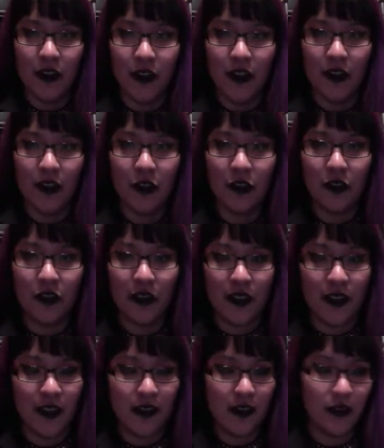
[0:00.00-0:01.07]
other
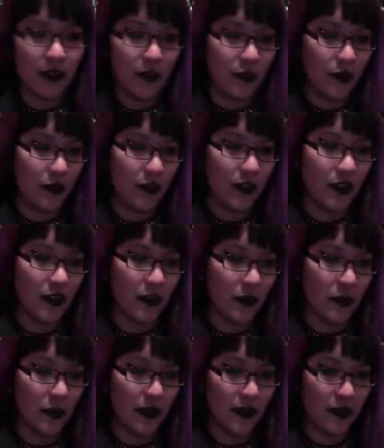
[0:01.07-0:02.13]
things, or
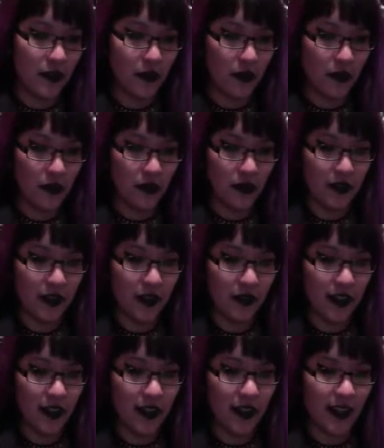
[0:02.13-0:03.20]
colored pencils or stuff
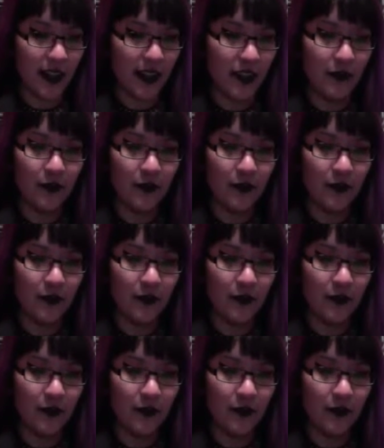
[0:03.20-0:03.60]
like that.